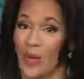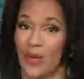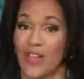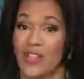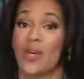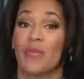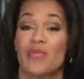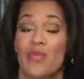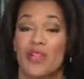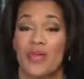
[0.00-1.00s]
All right, we've got so
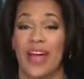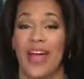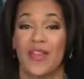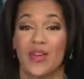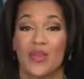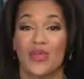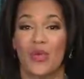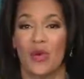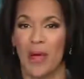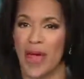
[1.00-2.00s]
much more straight ahead in the
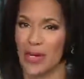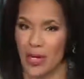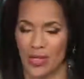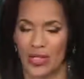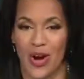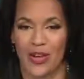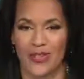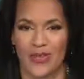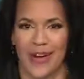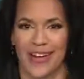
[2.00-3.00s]
newsroom, and it all
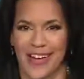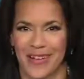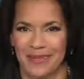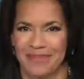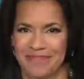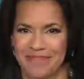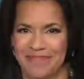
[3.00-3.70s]
starts right now.